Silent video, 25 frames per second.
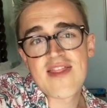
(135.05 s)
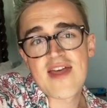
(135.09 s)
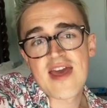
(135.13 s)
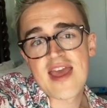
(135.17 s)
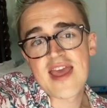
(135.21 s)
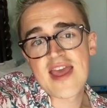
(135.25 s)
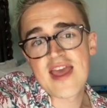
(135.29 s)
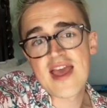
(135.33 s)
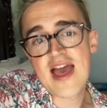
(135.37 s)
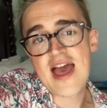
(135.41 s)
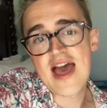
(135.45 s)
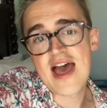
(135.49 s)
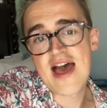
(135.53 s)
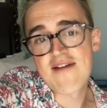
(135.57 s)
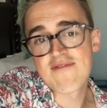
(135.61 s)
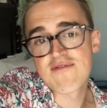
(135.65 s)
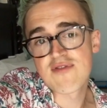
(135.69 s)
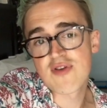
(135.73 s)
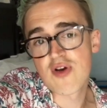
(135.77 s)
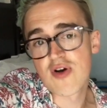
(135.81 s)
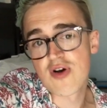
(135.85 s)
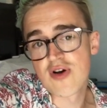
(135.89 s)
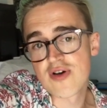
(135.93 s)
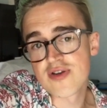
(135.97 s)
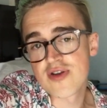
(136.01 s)
They have
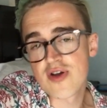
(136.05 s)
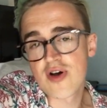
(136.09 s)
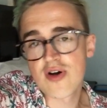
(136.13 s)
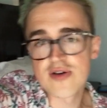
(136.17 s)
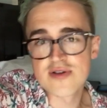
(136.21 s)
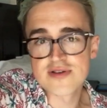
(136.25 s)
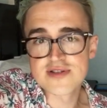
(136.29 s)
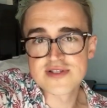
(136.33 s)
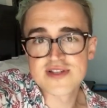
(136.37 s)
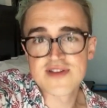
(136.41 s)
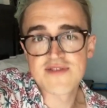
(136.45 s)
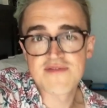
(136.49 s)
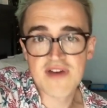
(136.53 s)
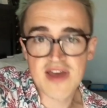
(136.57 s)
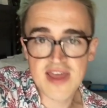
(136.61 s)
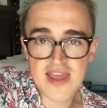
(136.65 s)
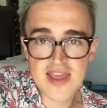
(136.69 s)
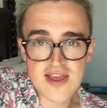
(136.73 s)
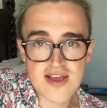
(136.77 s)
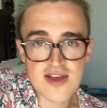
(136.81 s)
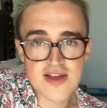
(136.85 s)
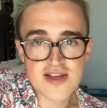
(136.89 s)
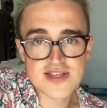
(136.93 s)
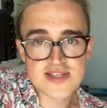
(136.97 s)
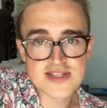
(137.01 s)
gone on to
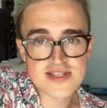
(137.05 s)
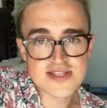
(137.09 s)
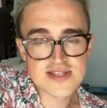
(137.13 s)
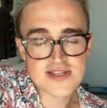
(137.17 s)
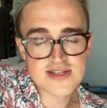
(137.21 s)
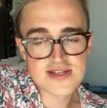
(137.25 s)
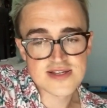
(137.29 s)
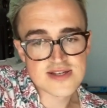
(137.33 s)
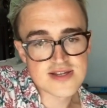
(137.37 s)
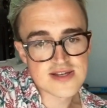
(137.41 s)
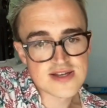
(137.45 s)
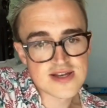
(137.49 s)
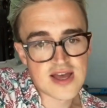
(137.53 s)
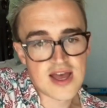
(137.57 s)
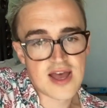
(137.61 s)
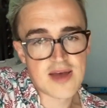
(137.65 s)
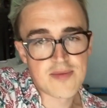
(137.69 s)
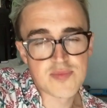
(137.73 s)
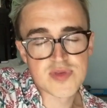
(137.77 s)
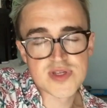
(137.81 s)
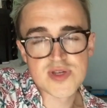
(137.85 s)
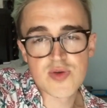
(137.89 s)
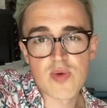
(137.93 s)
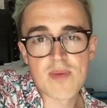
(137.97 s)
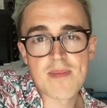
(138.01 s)
Vegas,
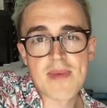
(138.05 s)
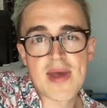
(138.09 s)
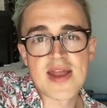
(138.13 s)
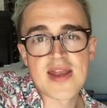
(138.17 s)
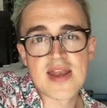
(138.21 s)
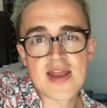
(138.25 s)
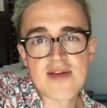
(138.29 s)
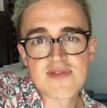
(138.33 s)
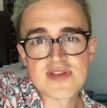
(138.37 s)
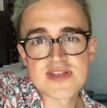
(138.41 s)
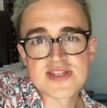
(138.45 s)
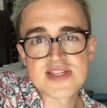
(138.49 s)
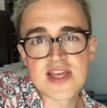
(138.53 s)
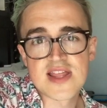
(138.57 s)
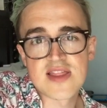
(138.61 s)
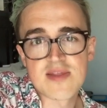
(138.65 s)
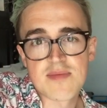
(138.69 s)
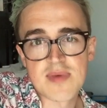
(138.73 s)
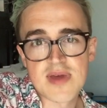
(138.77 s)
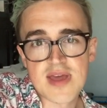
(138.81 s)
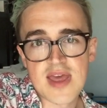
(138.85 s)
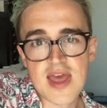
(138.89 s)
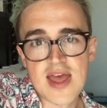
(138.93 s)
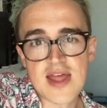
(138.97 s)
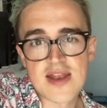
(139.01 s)
so we may never see
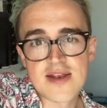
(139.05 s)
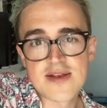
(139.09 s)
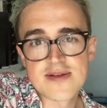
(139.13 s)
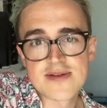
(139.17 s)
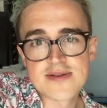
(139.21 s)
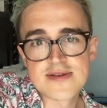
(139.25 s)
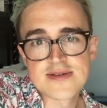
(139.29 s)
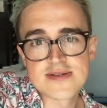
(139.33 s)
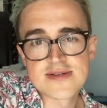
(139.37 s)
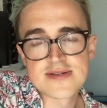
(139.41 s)
them again.